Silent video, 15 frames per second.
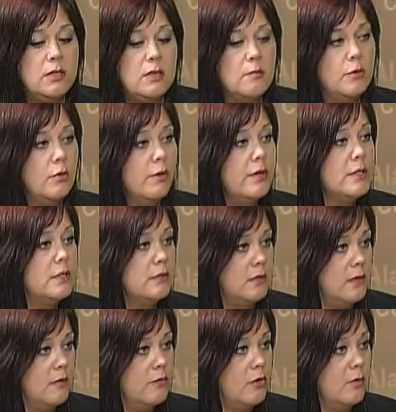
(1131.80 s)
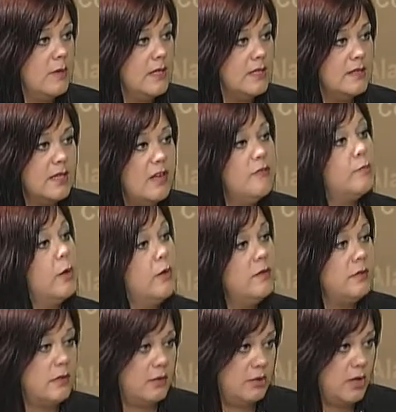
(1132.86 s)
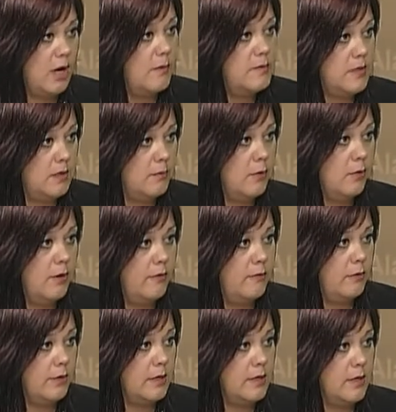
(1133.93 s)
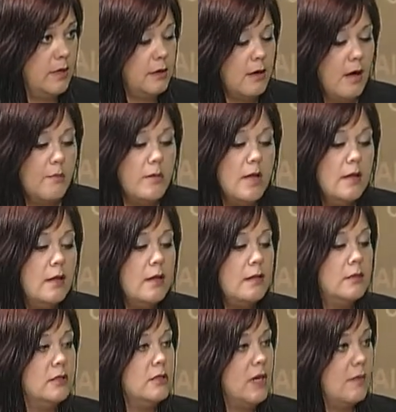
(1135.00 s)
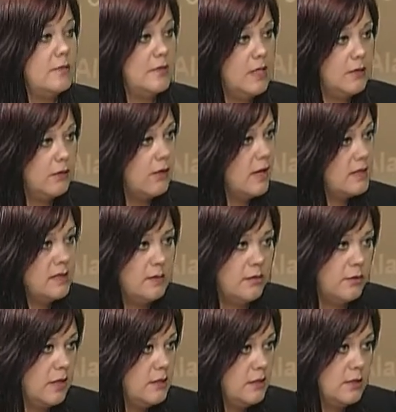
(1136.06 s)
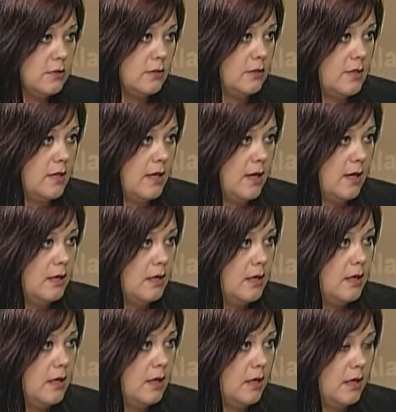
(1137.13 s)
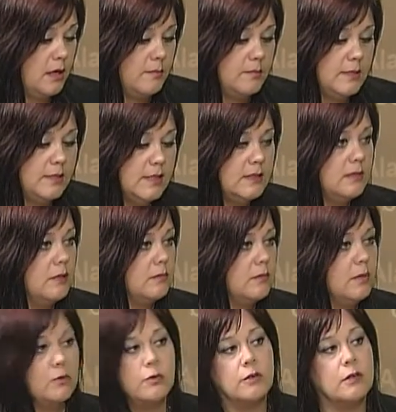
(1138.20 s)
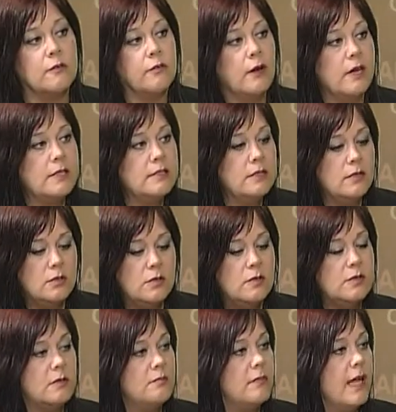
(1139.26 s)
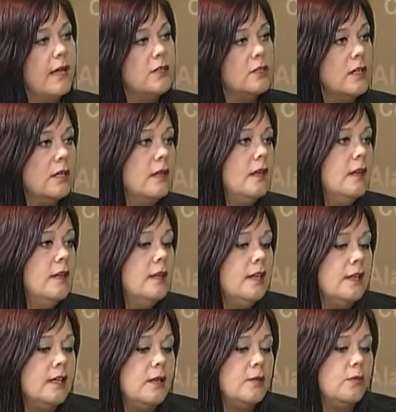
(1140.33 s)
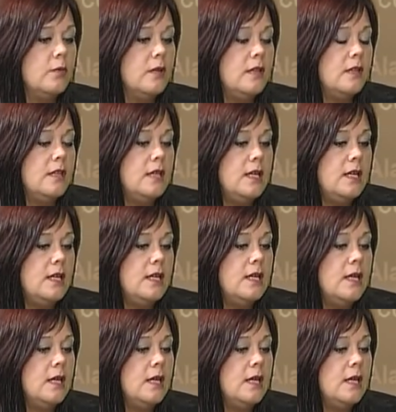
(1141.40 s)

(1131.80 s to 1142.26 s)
employer is looking for, because they've posted jobs in employflorida.com. The job seeker has to be registered in that system in order for us to do some matching. And with the... Is